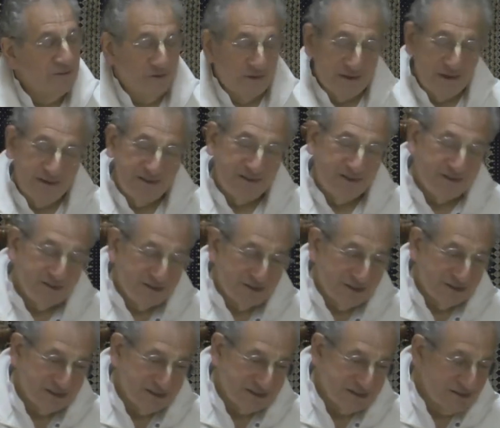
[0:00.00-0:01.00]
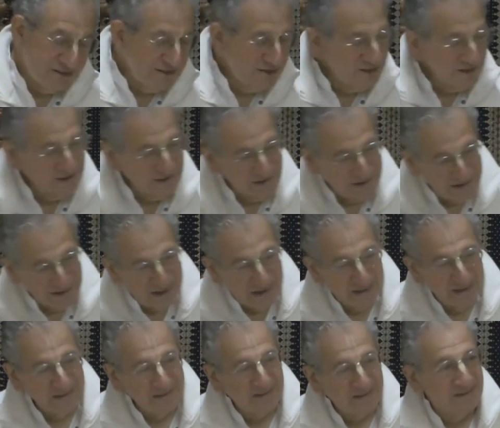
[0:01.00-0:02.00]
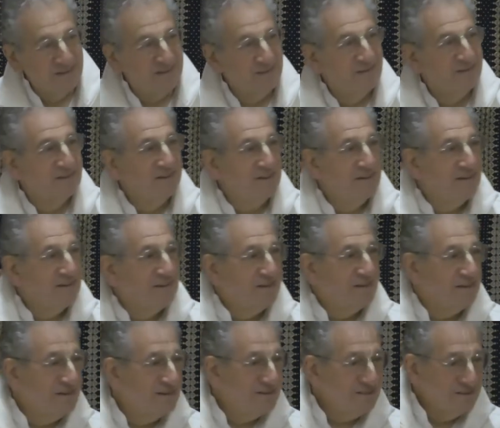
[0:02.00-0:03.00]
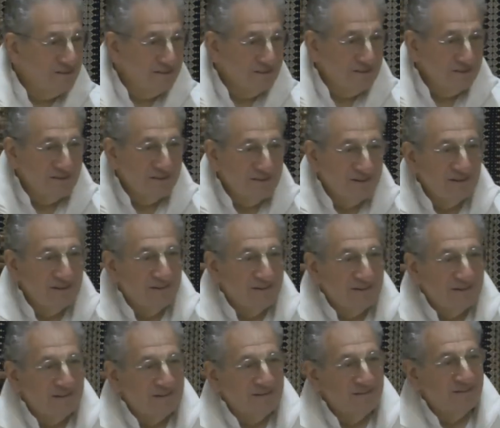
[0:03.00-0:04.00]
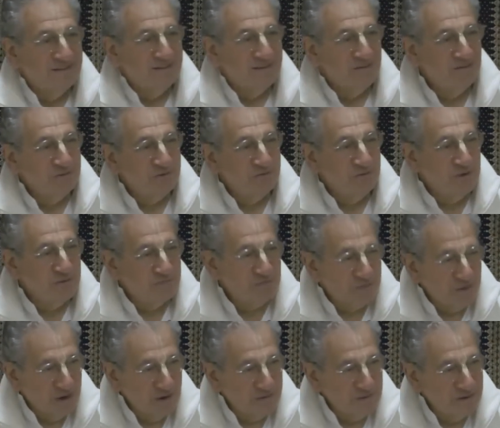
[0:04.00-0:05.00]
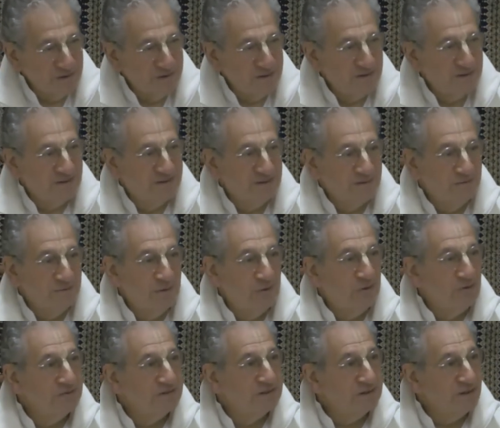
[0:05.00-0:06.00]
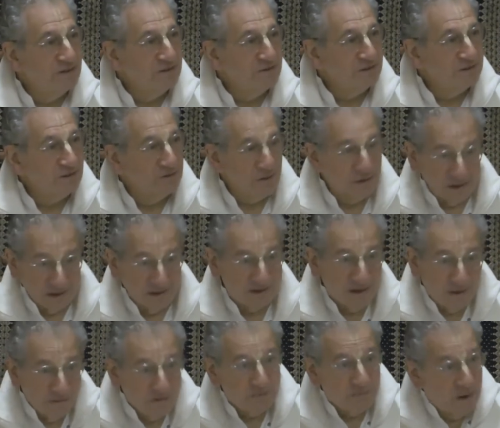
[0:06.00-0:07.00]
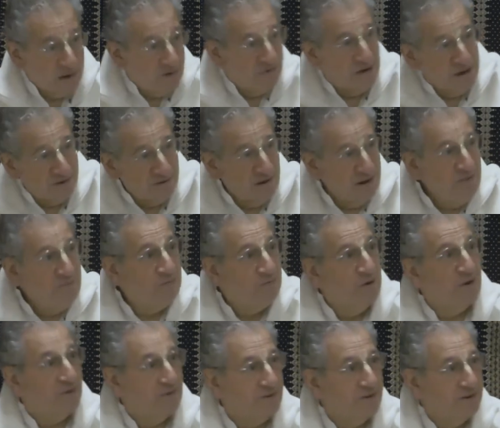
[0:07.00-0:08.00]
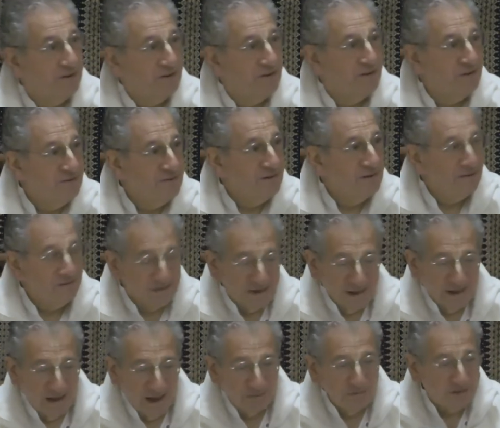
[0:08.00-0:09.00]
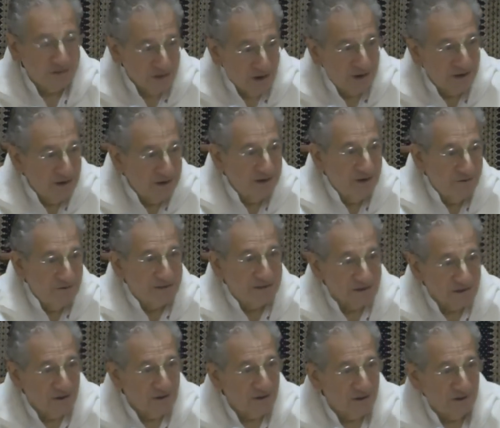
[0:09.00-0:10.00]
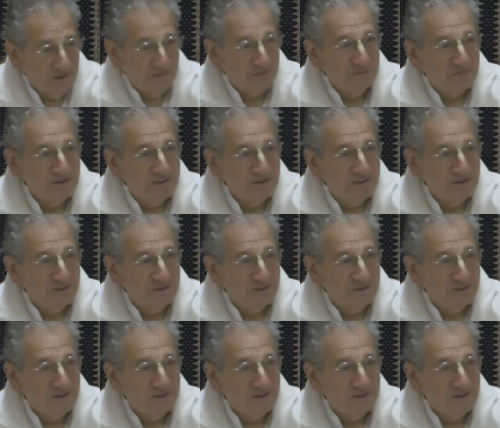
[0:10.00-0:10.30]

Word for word: well, he did this and he did that, and, and uh, uh, he was very prominent. all of a sudden, you say, well, "That was my great grandfather," you know. And I'm, I'm, sorry, I never saw him.